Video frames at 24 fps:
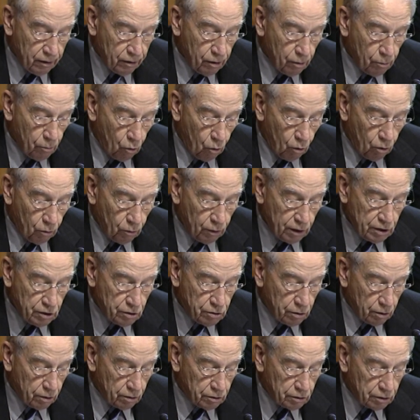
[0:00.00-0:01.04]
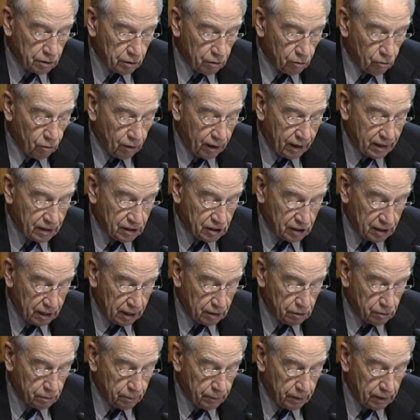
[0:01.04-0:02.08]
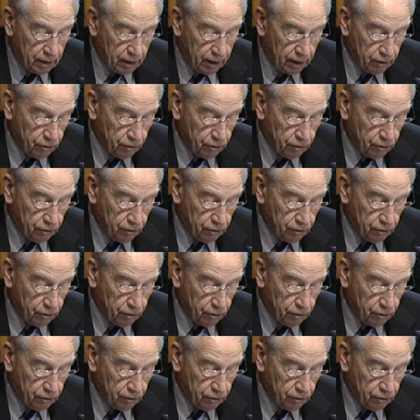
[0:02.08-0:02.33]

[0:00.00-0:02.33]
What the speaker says: The more research and threat assessment